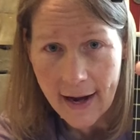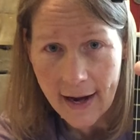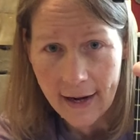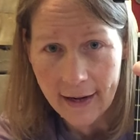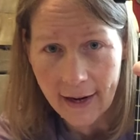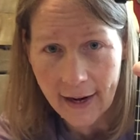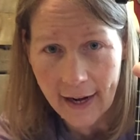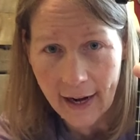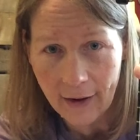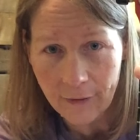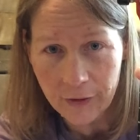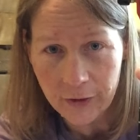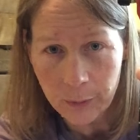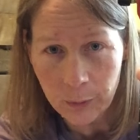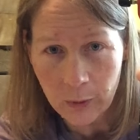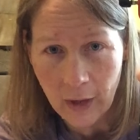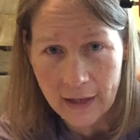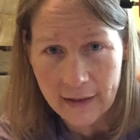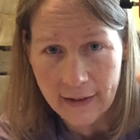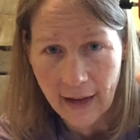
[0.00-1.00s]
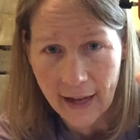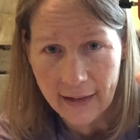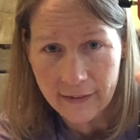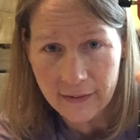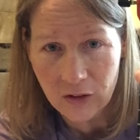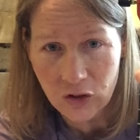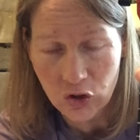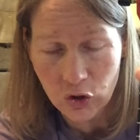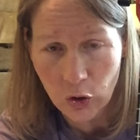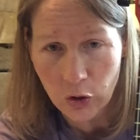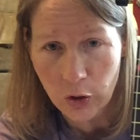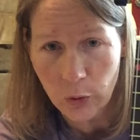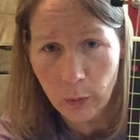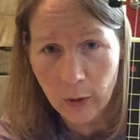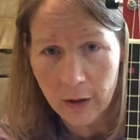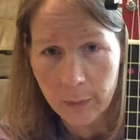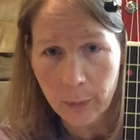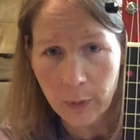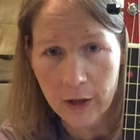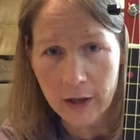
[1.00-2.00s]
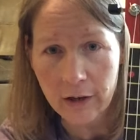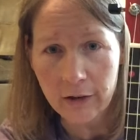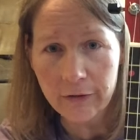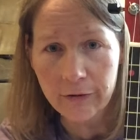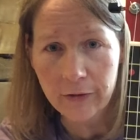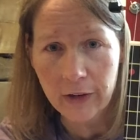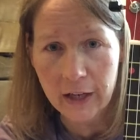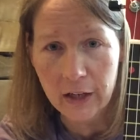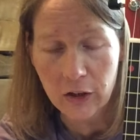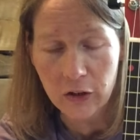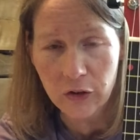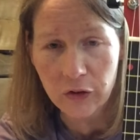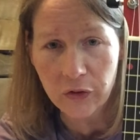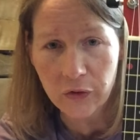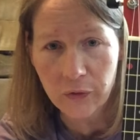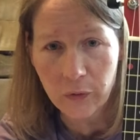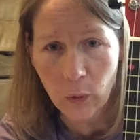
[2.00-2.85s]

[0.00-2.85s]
and I have some red dots to show you where to put your fingers